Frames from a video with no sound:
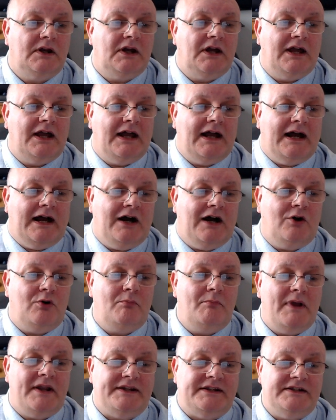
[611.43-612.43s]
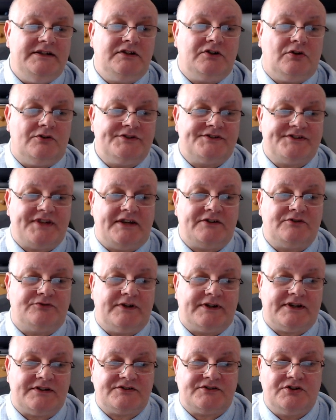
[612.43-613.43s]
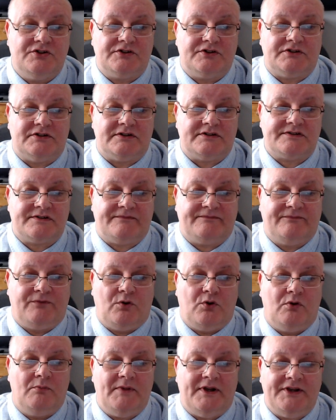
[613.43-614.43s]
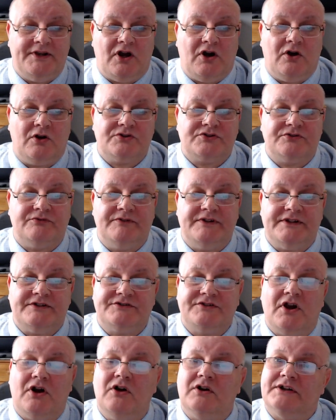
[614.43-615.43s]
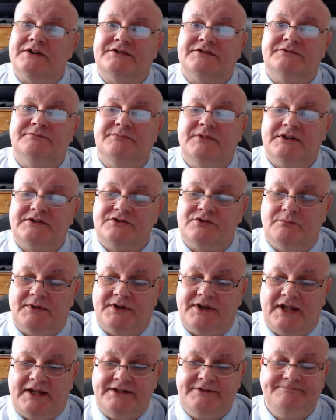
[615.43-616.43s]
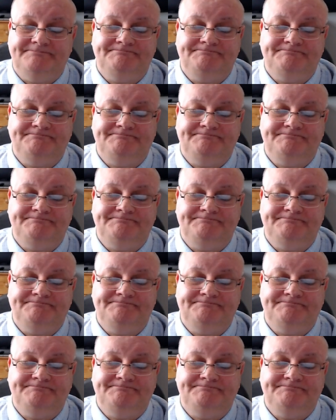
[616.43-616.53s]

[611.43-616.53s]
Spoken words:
How many concentric circles form an archery target? That's number 9.